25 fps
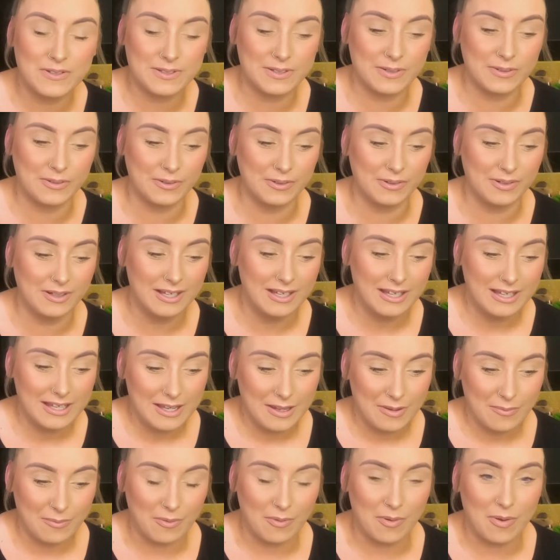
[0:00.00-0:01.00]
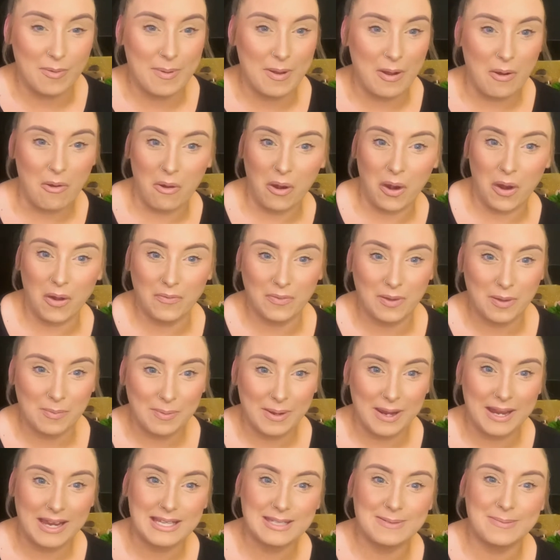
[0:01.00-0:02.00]
So we're a bit all over the
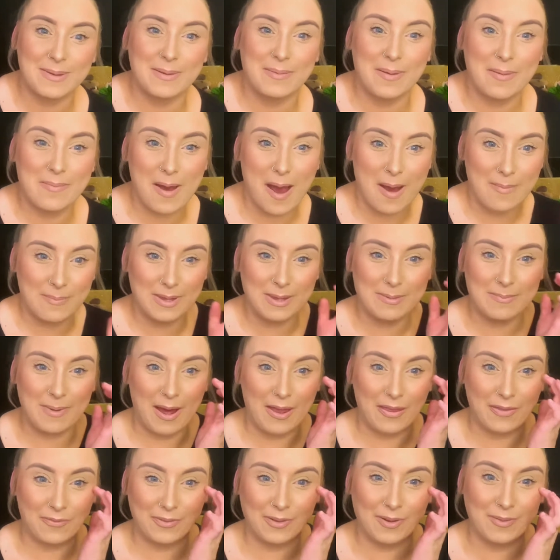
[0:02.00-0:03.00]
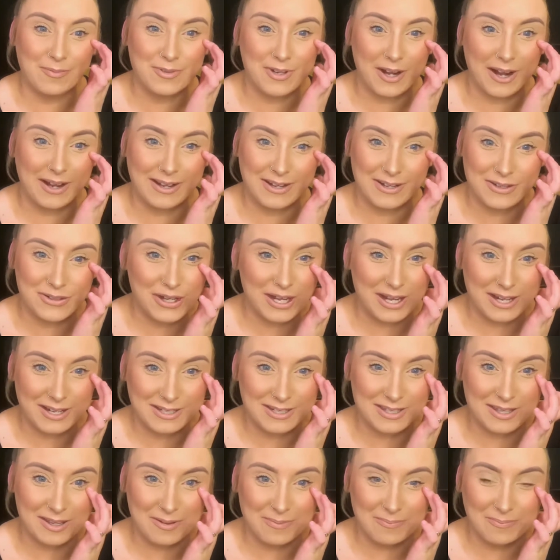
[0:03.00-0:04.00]
place, me and my mum in the bathroom trying to change
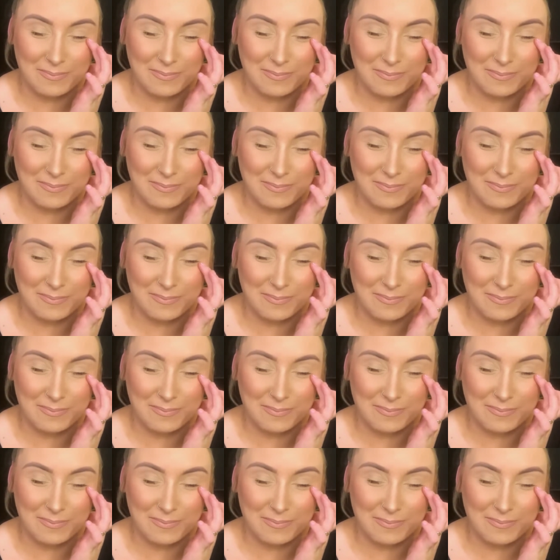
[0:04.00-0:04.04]
them.